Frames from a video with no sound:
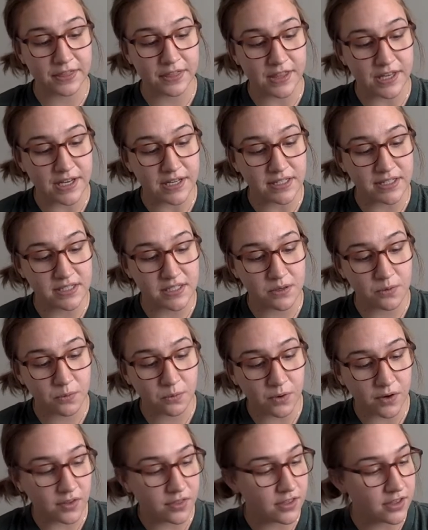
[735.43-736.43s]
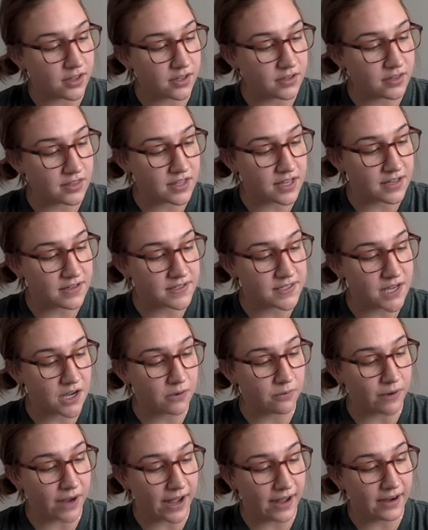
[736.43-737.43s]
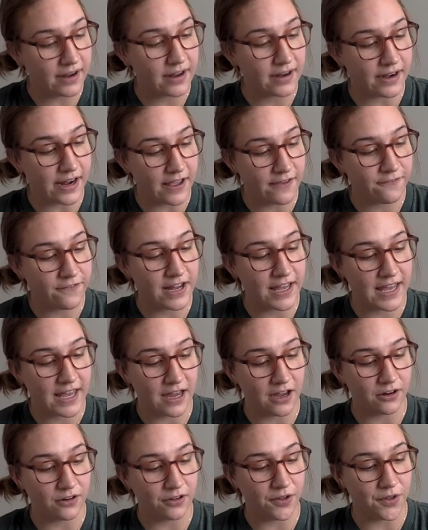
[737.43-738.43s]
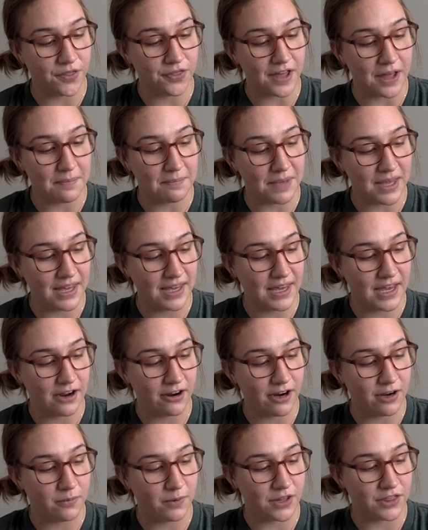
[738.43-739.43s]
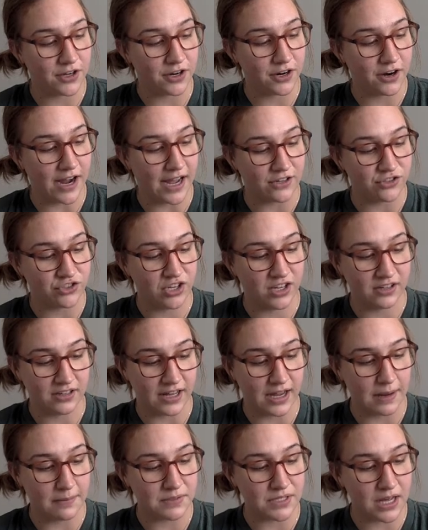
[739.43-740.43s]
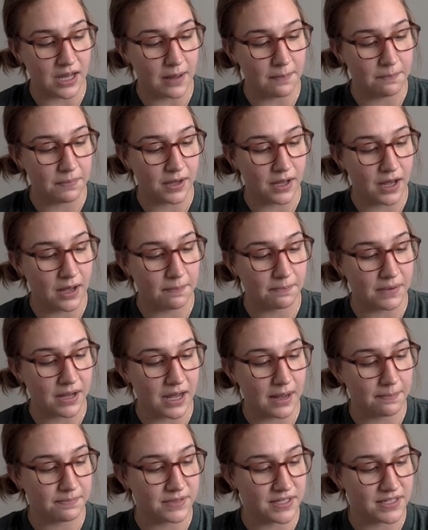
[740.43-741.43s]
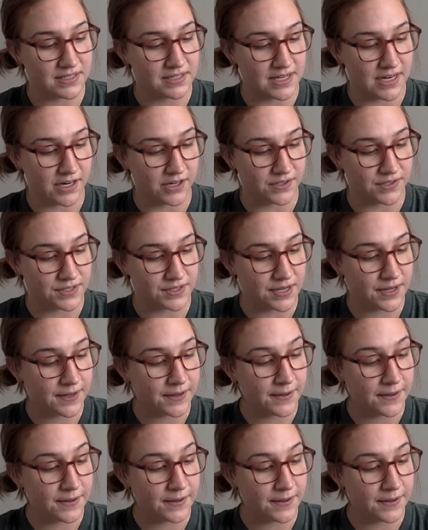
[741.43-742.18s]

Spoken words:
These were the things, a rat, a knife, and a candle, that Mig carried with her as she climbed up the stairs.